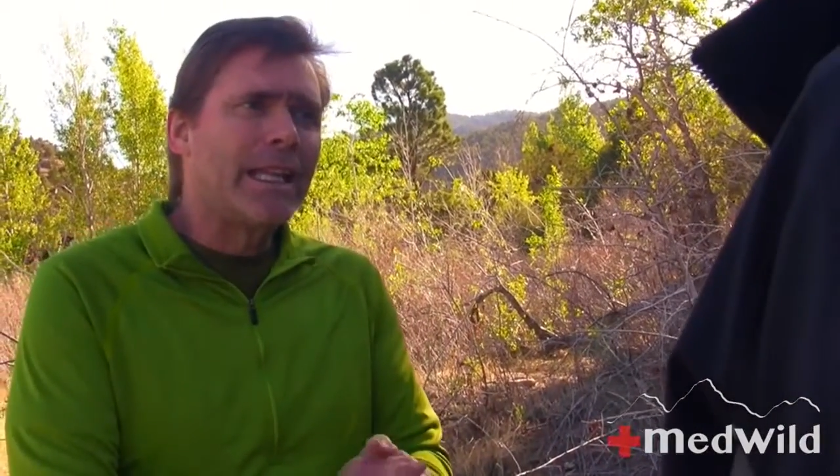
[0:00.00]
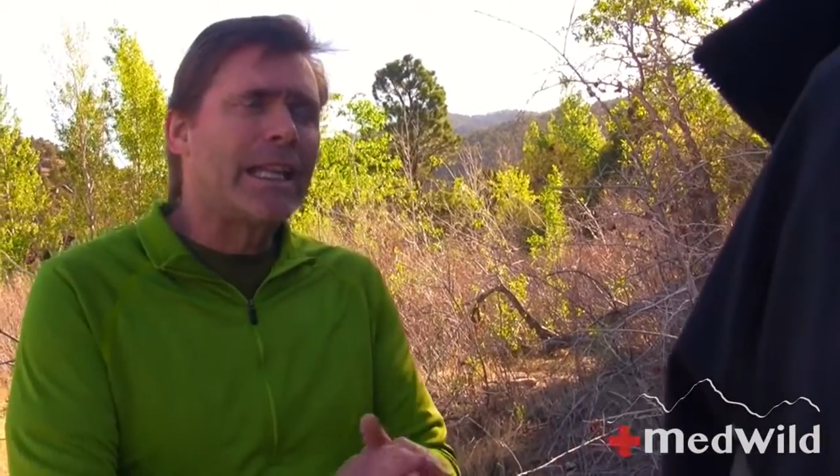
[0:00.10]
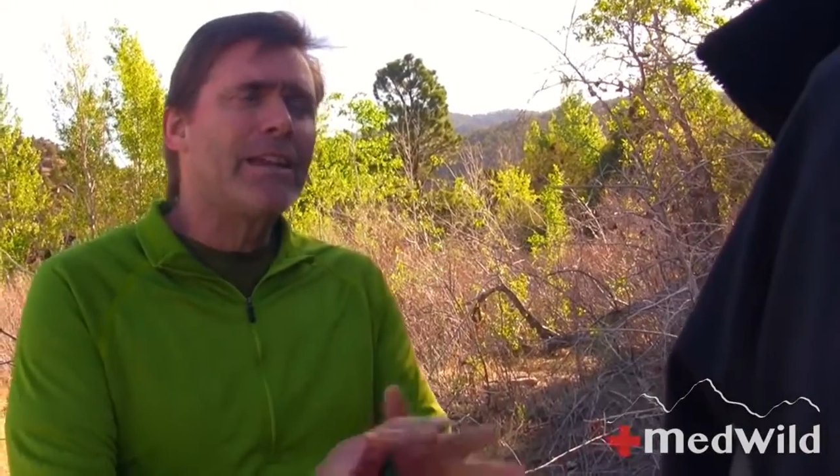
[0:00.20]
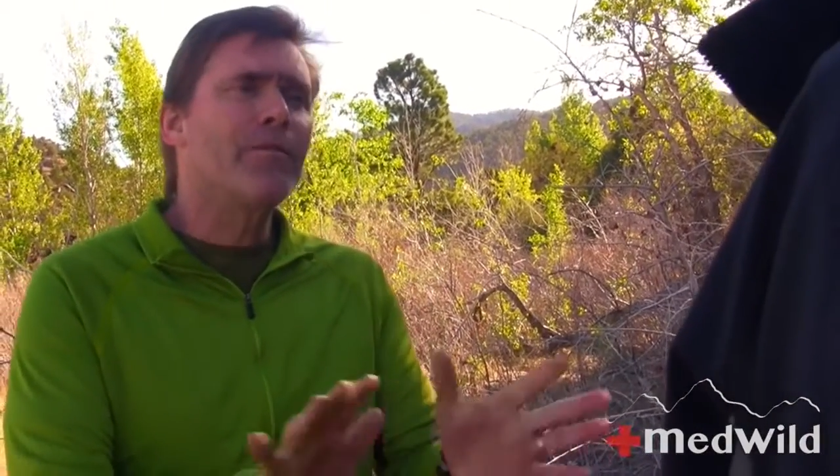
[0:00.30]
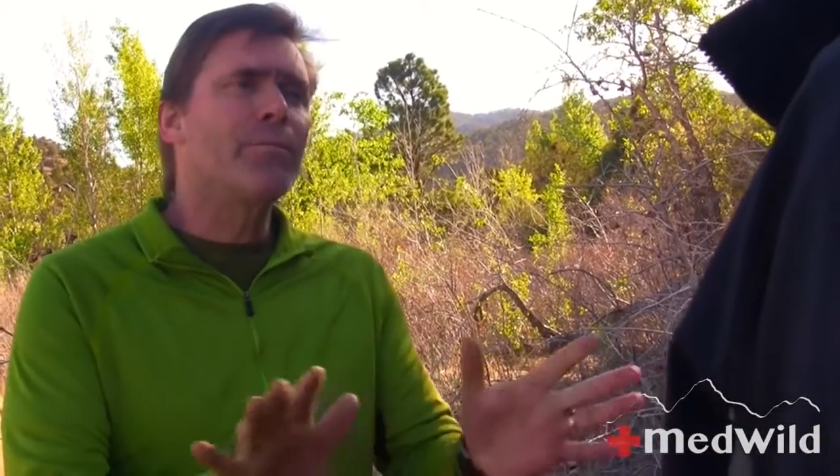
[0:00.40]

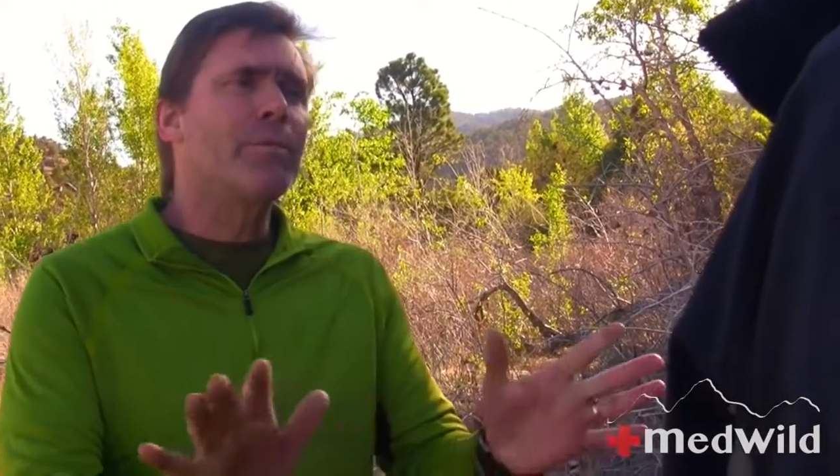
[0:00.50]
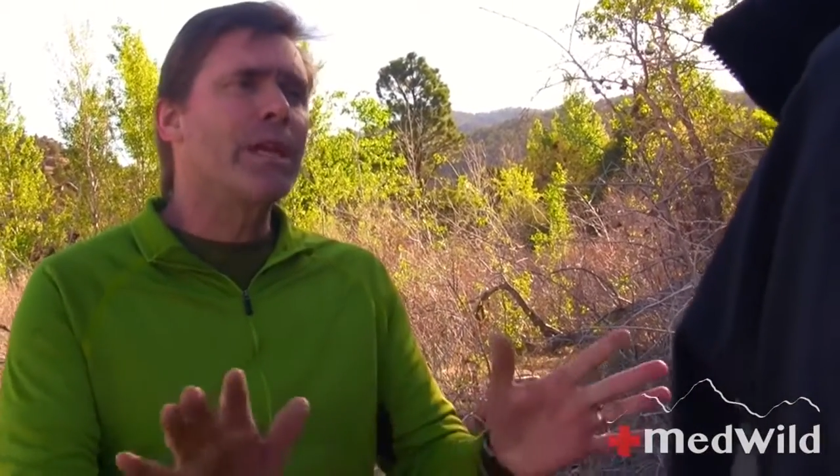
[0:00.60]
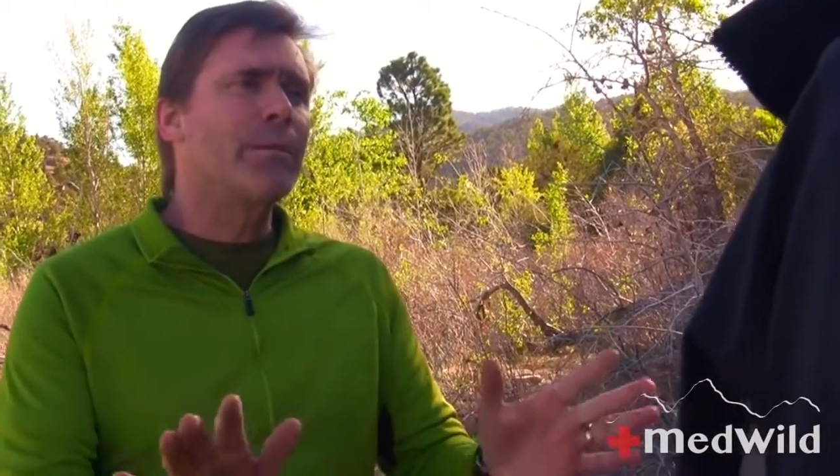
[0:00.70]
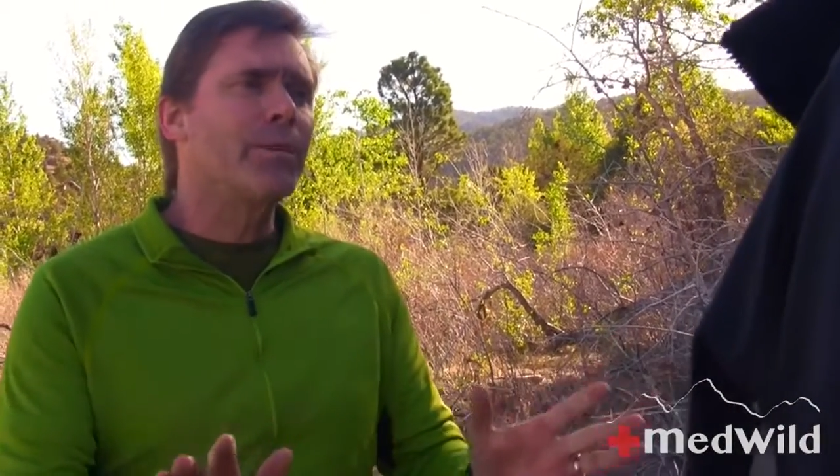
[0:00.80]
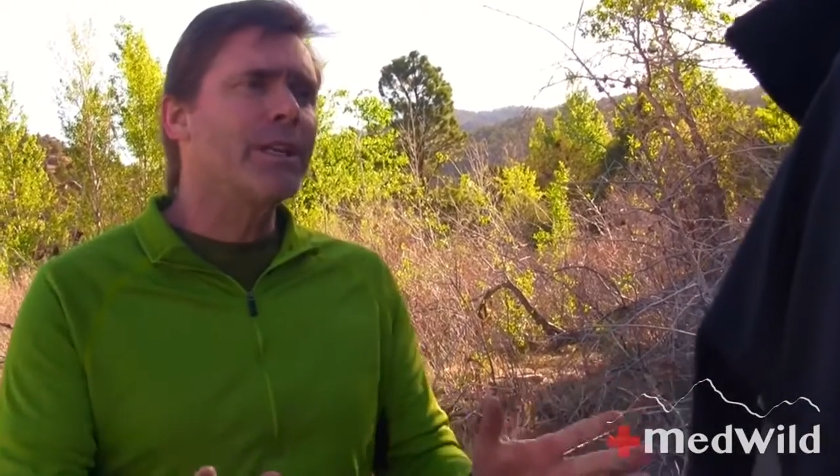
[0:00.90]
Leave them
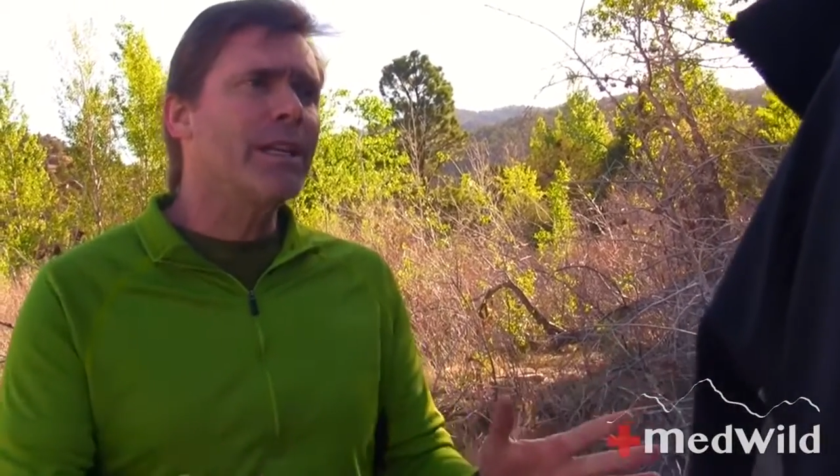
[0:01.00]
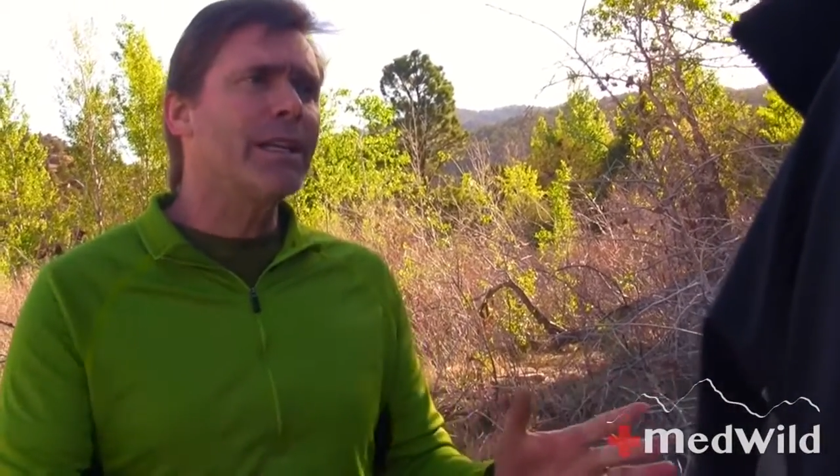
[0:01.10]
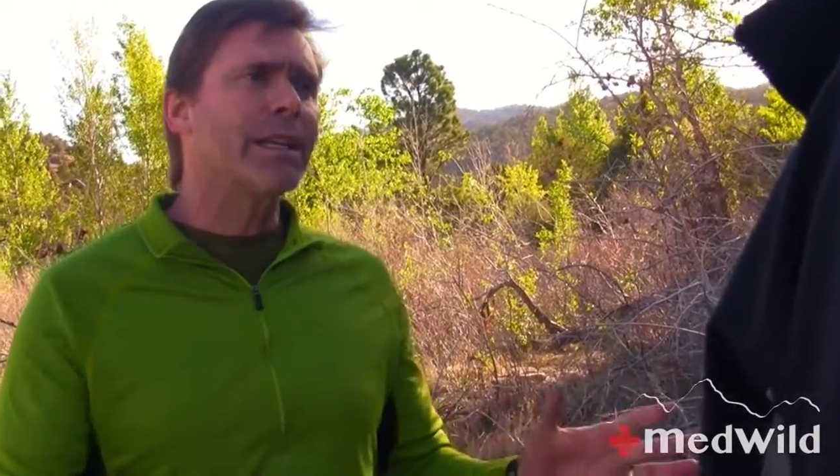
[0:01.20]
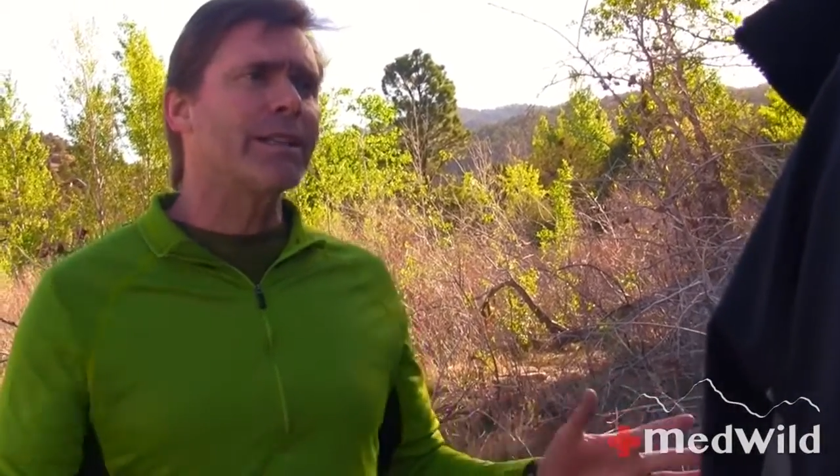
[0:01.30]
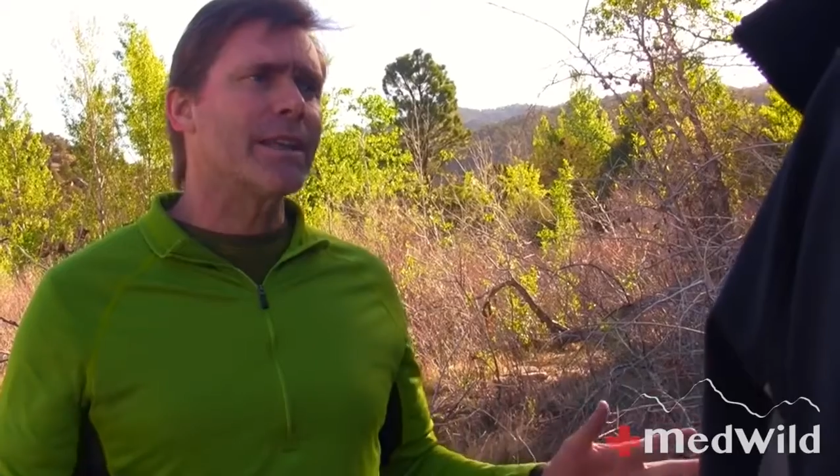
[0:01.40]
be,
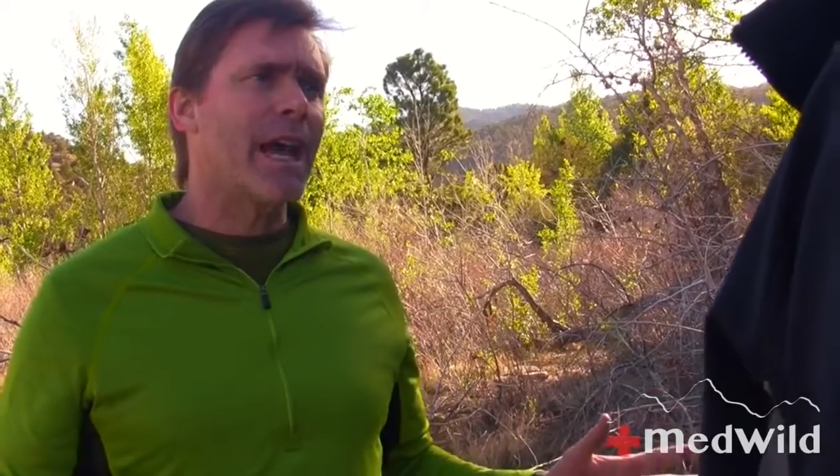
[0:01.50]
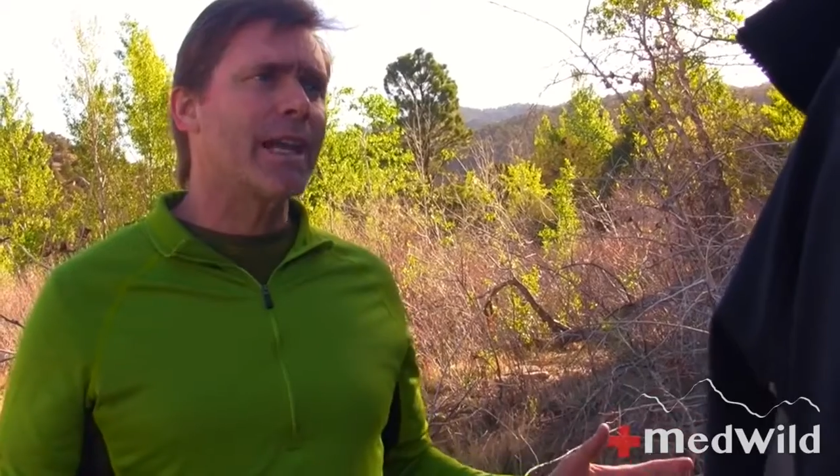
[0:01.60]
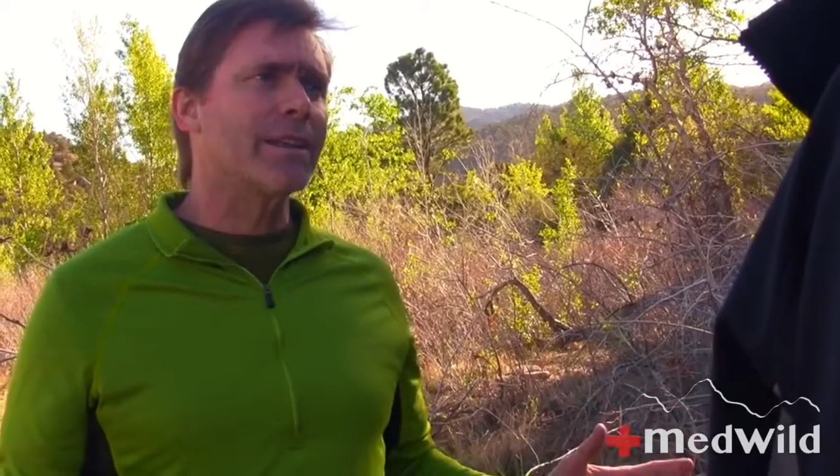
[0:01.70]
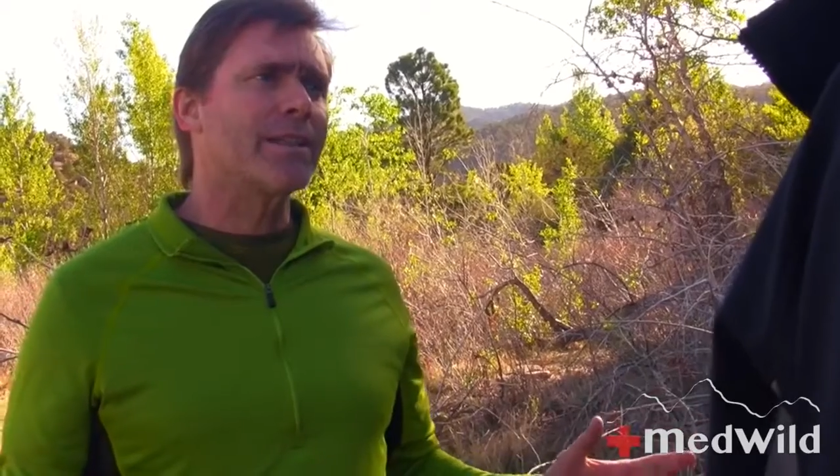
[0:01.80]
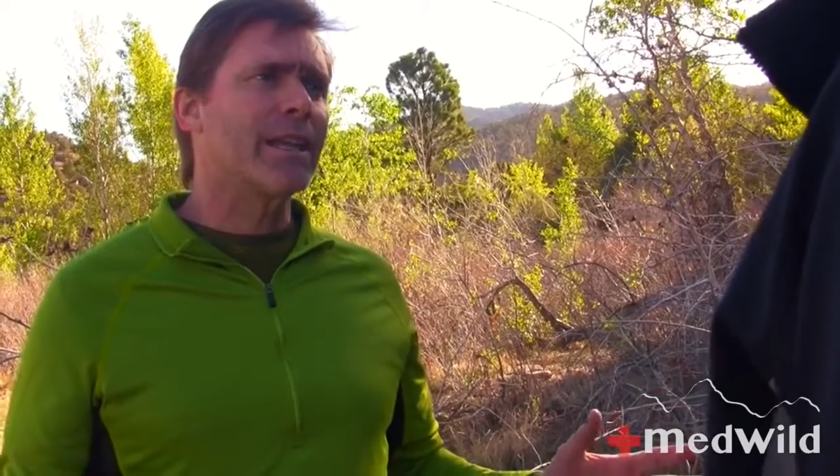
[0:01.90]
particularly
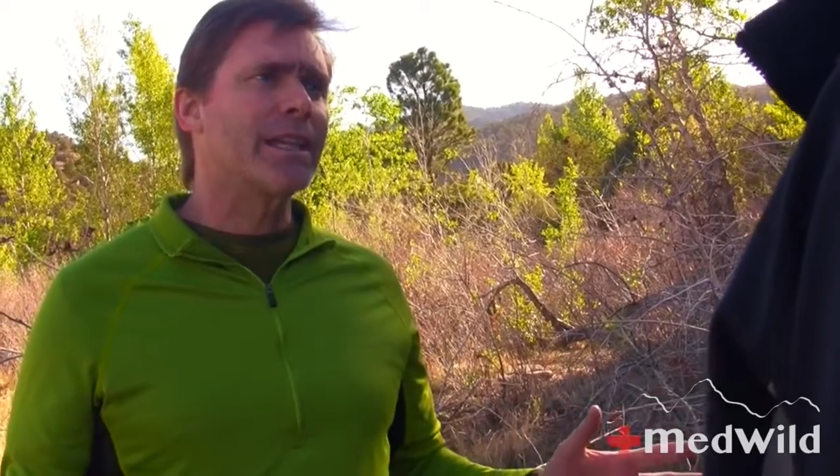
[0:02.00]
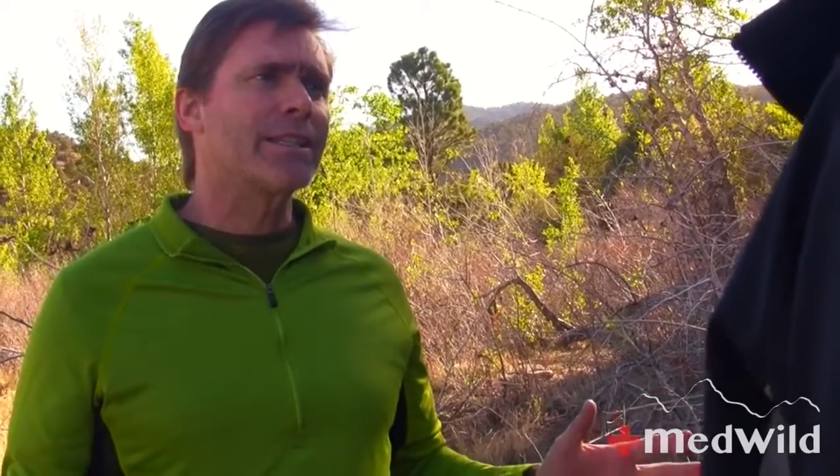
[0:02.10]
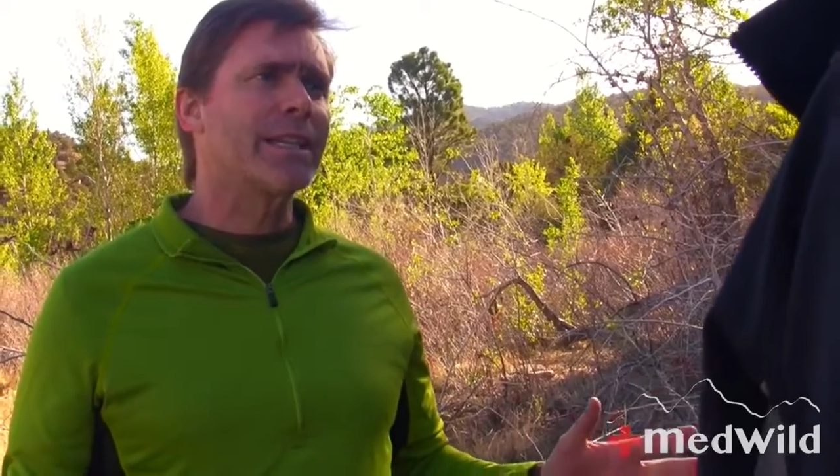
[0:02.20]
exotic snakes.